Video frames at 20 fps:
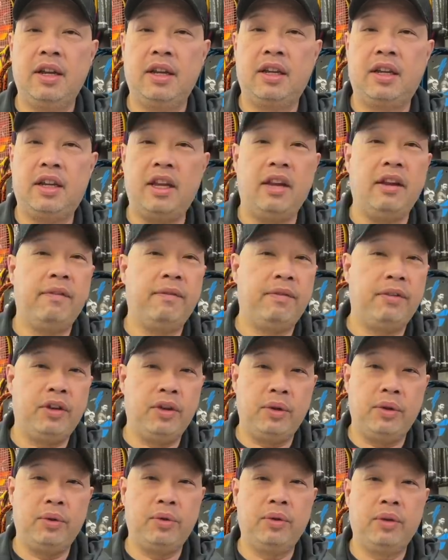give
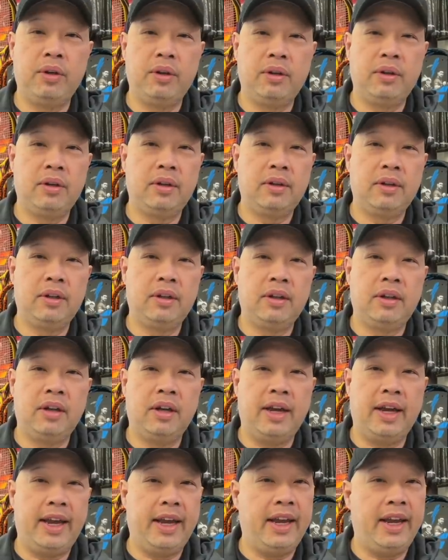you
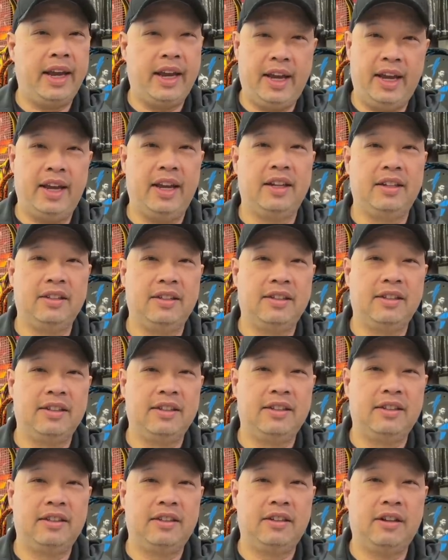a hand.
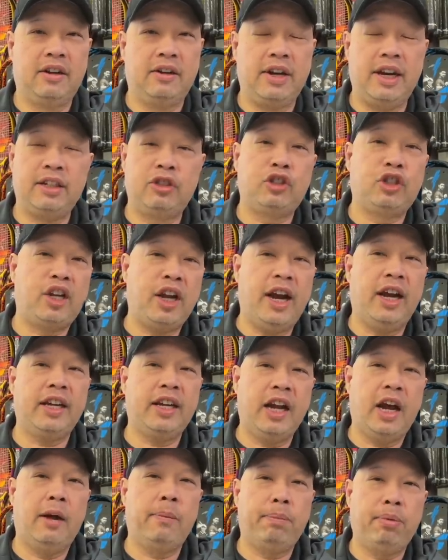All right. Check
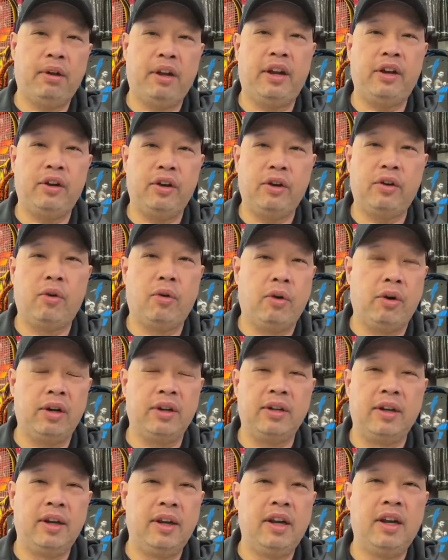out play your
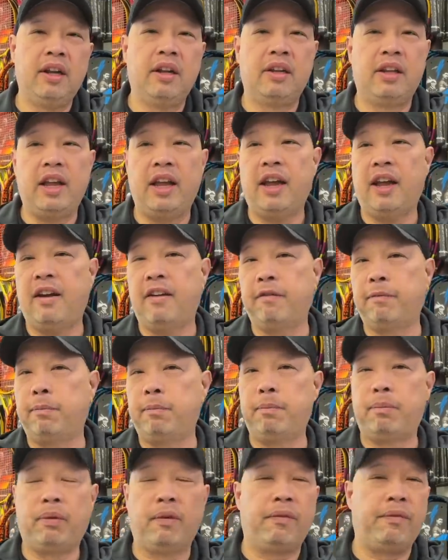court. They have
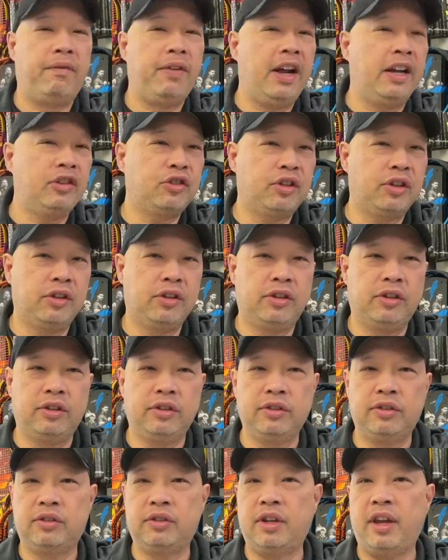
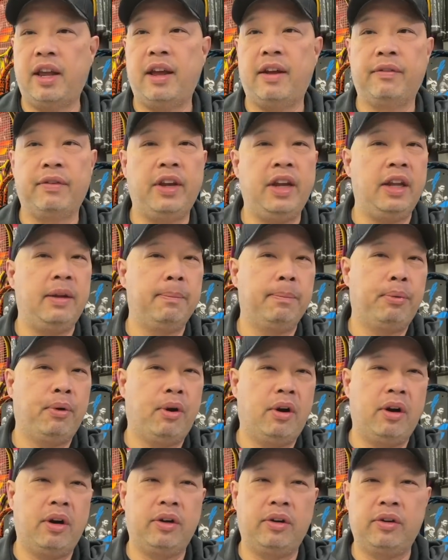professionals. They have hitting
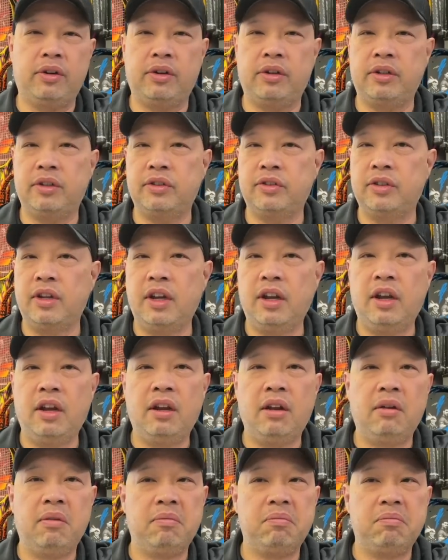partners.
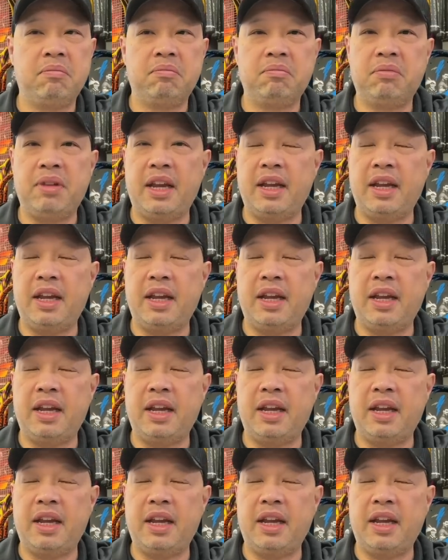They